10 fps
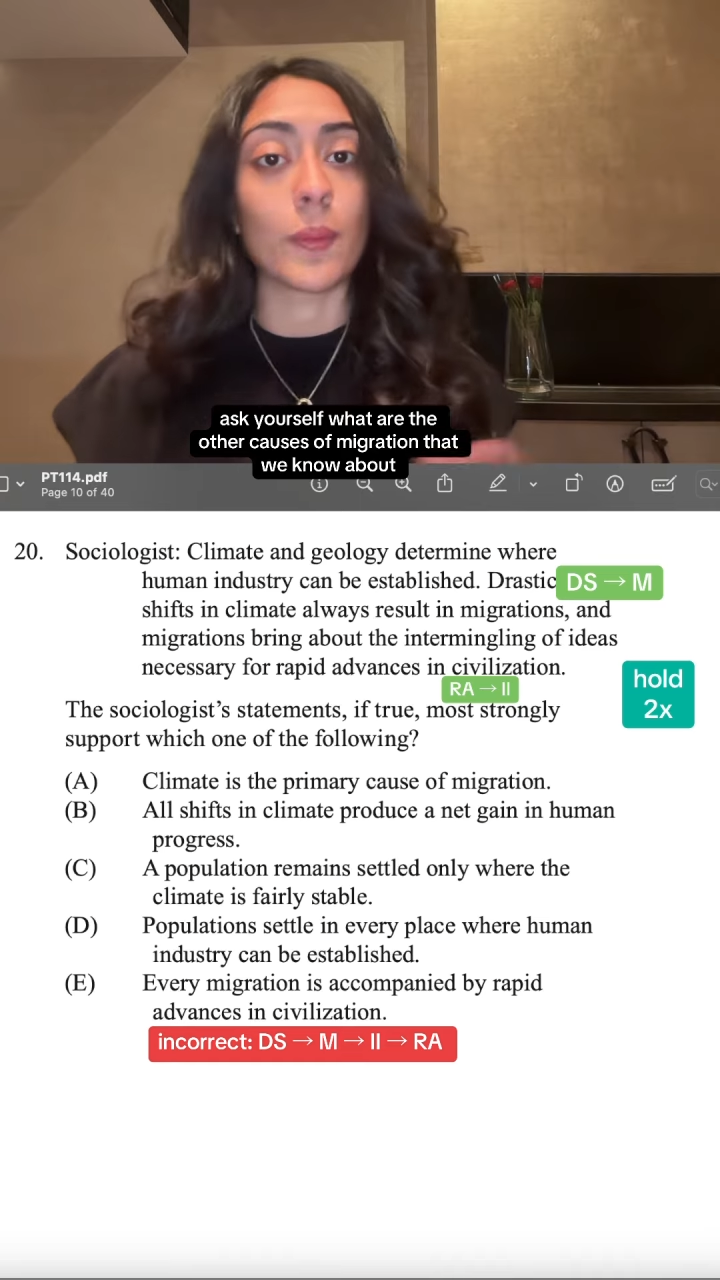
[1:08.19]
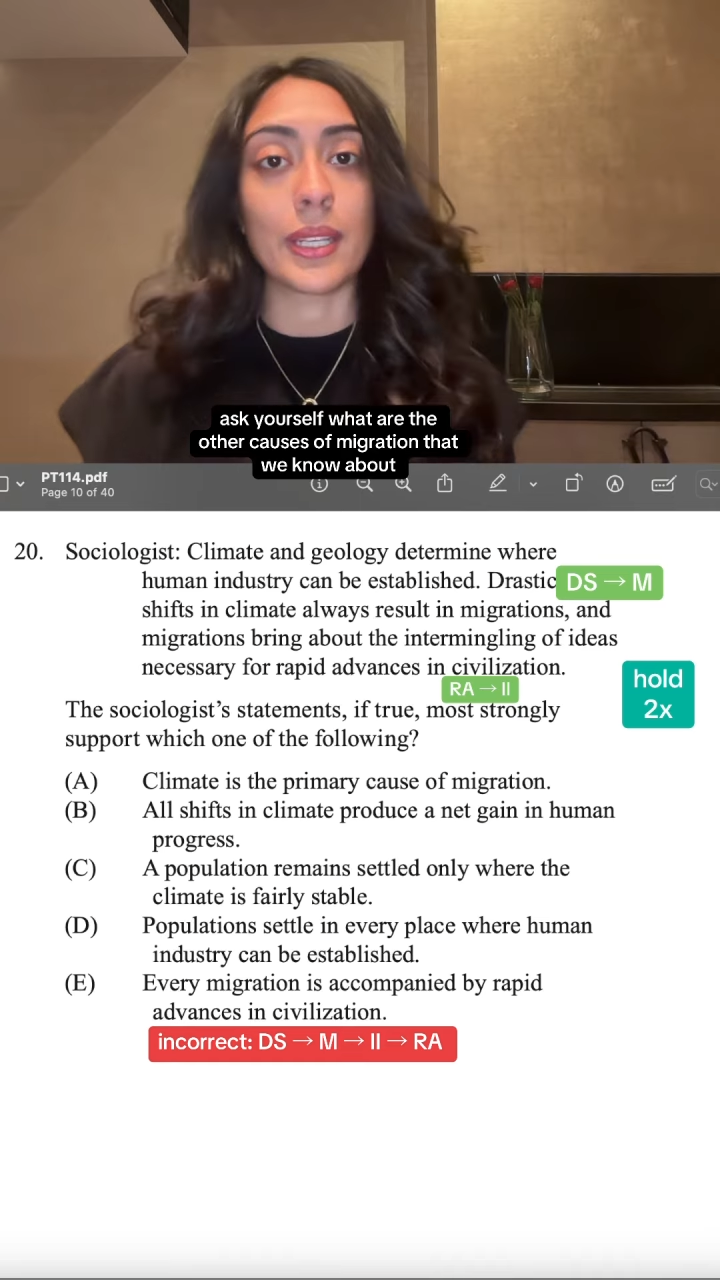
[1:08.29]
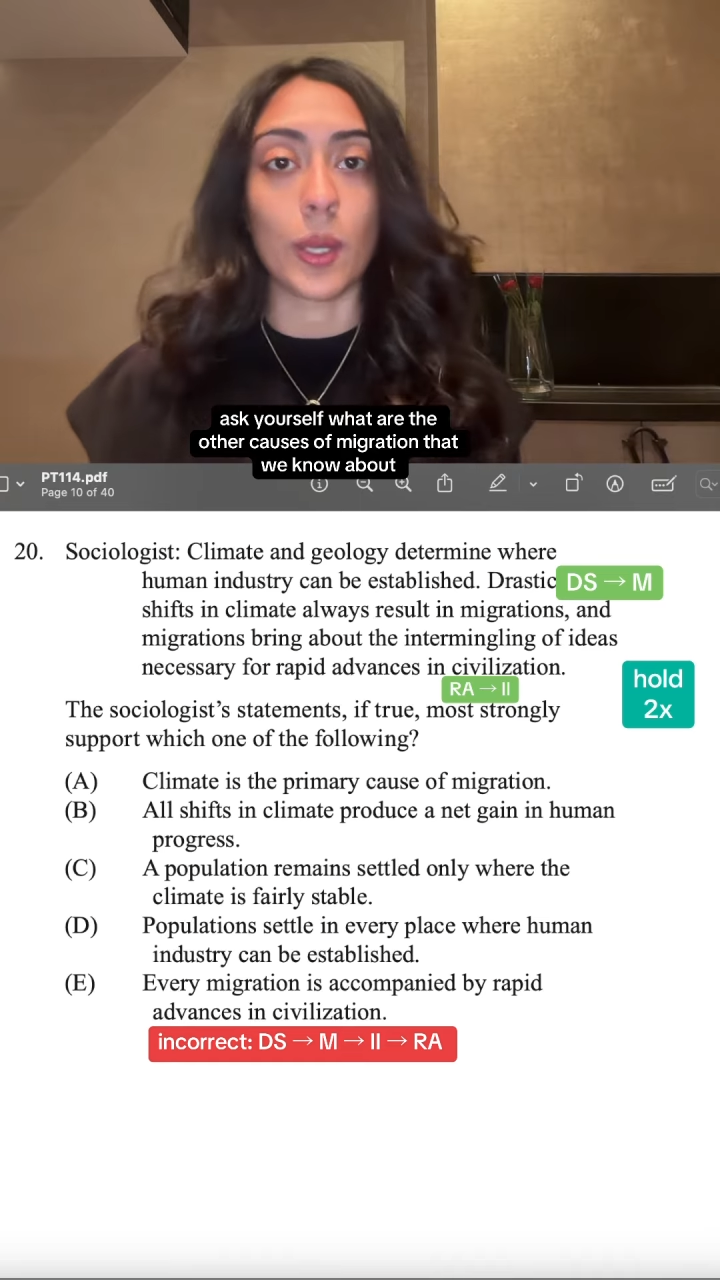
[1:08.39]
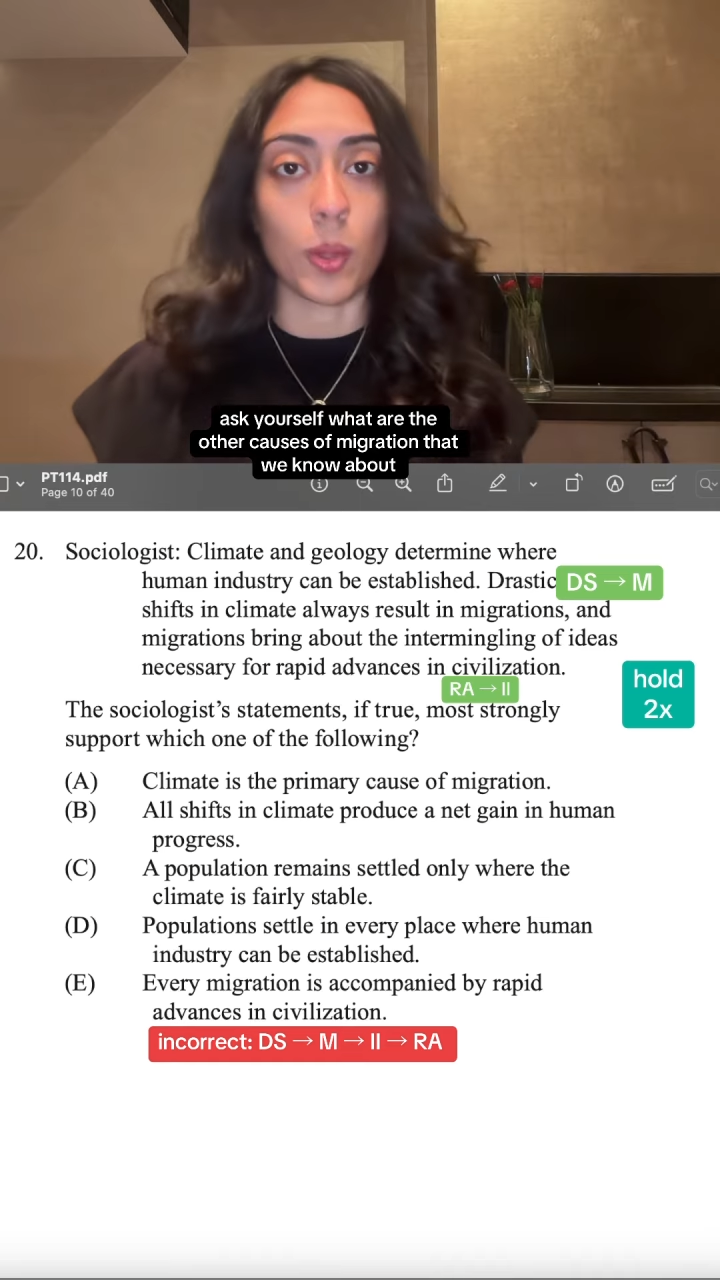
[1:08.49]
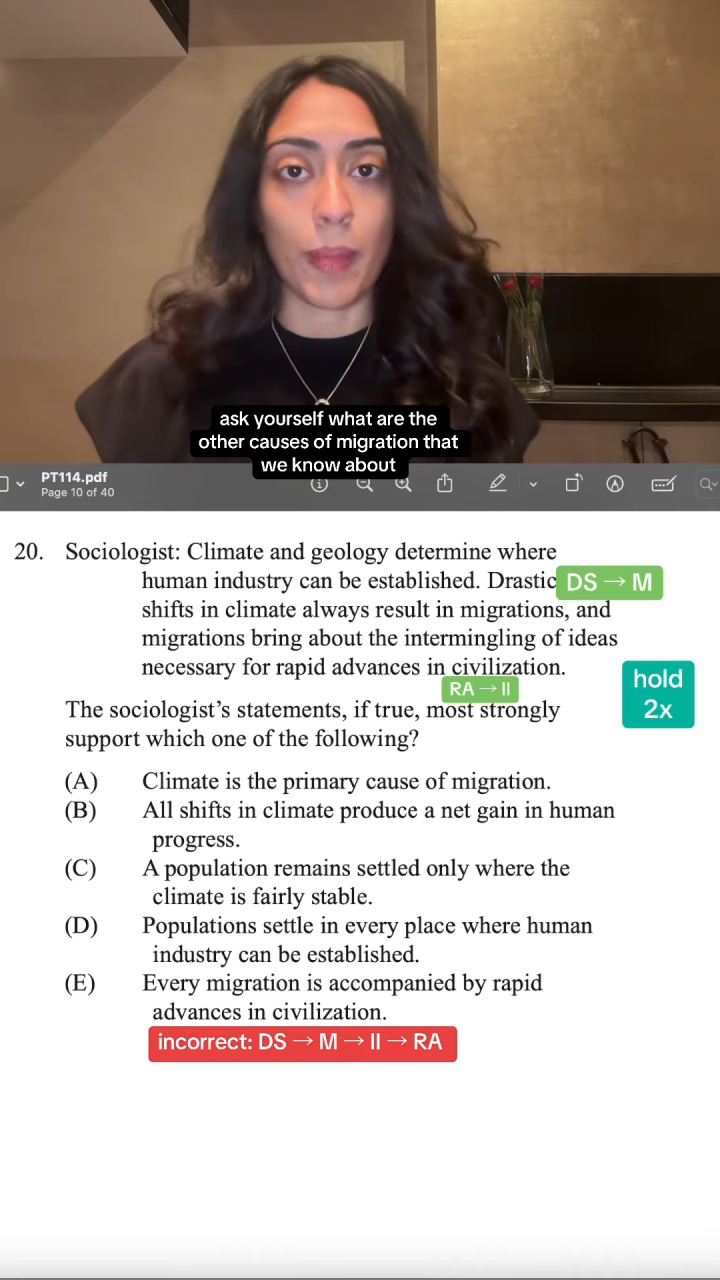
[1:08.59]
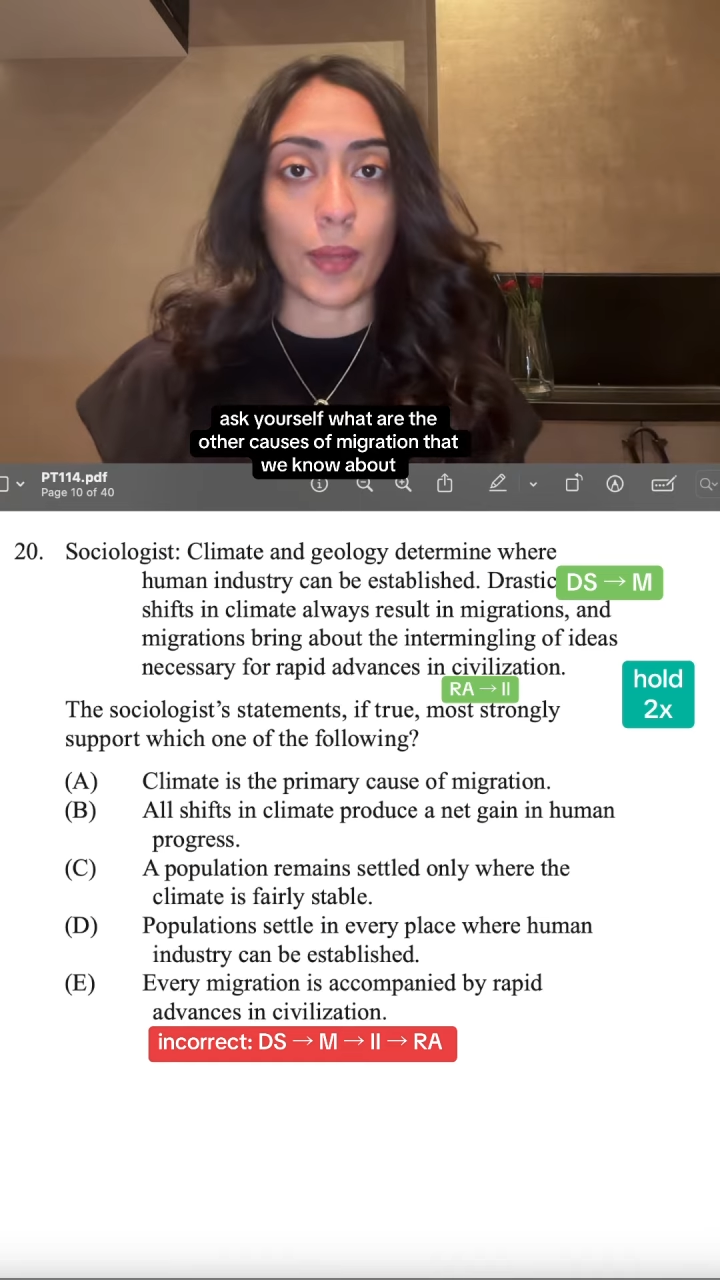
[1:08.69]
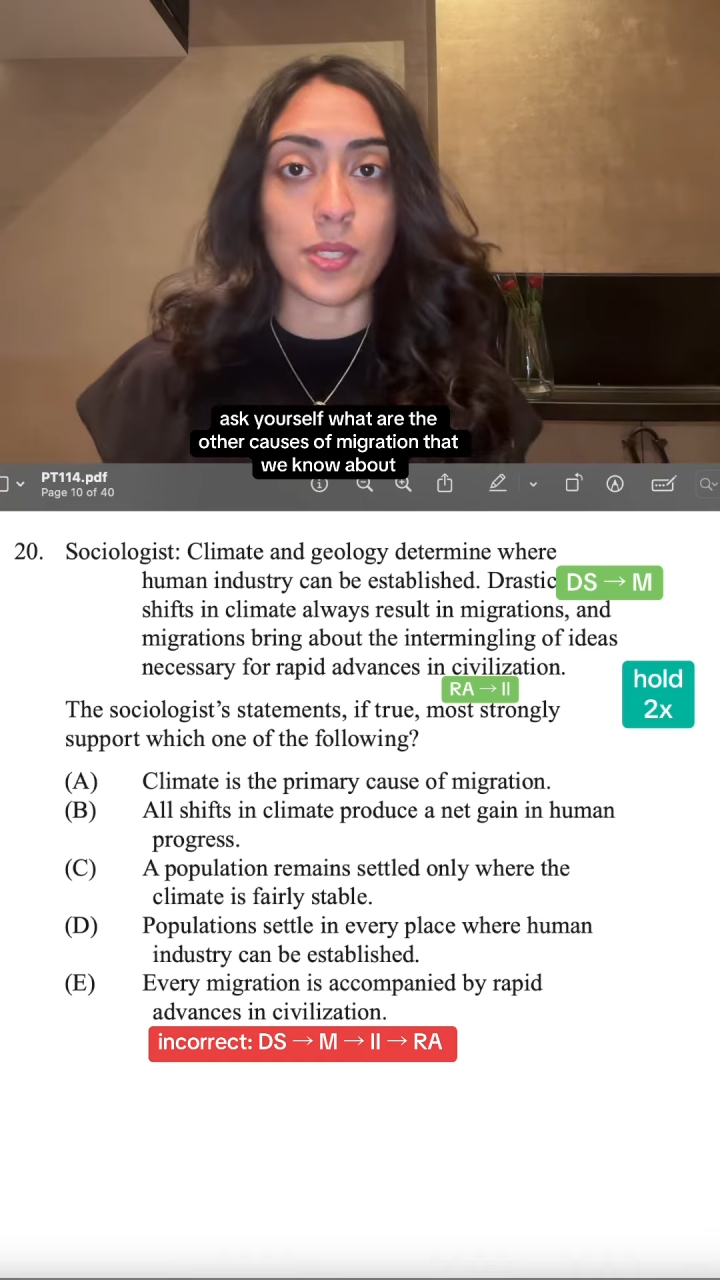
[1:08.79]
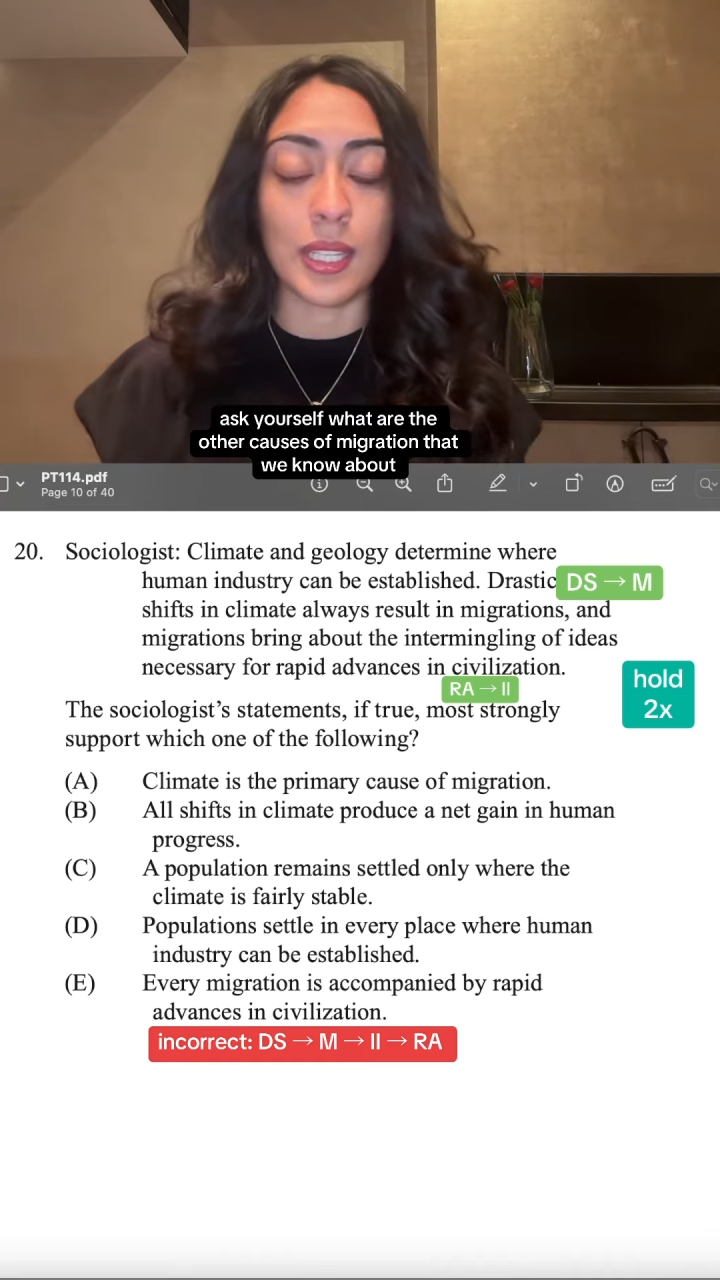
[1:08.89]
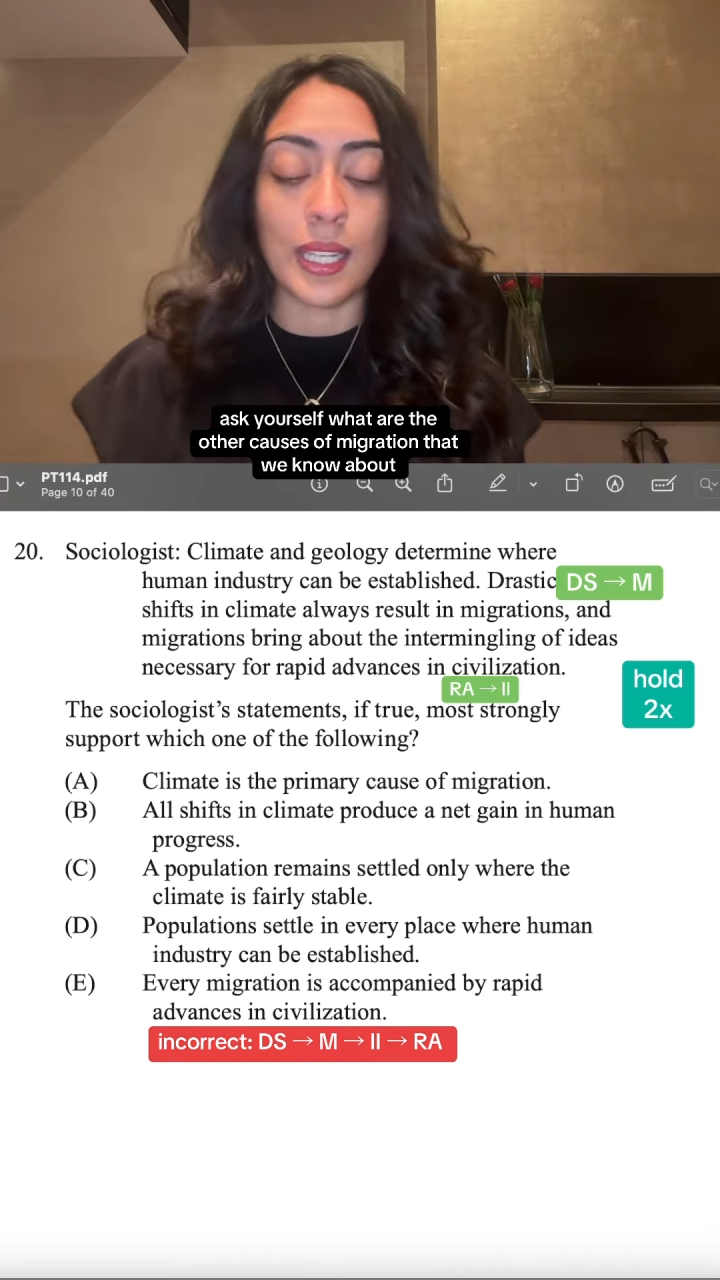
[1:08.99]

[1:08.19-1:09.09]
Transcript: we know about?